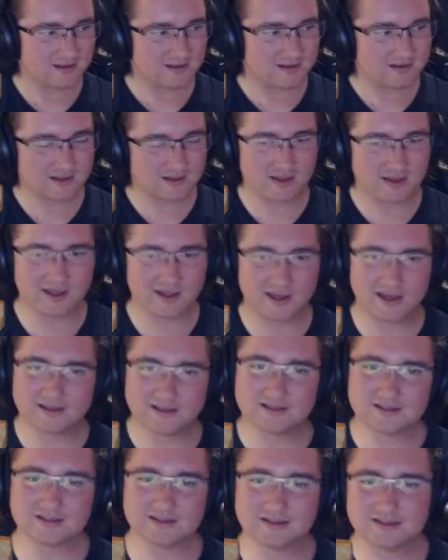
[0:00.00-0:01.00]
yeah, let,
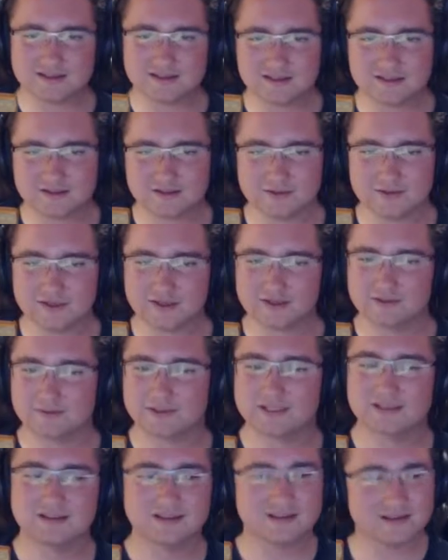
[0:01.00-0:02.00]
us let's do another one.
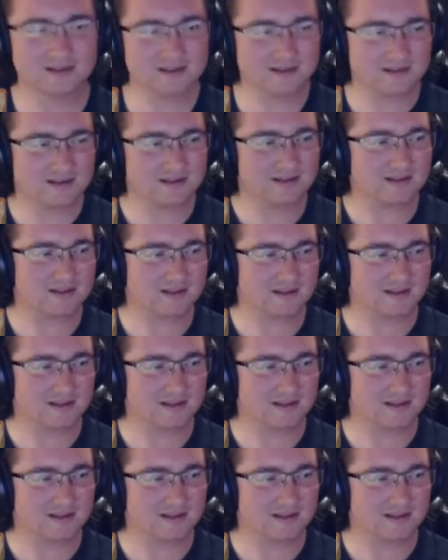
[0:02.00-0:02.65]
Okay.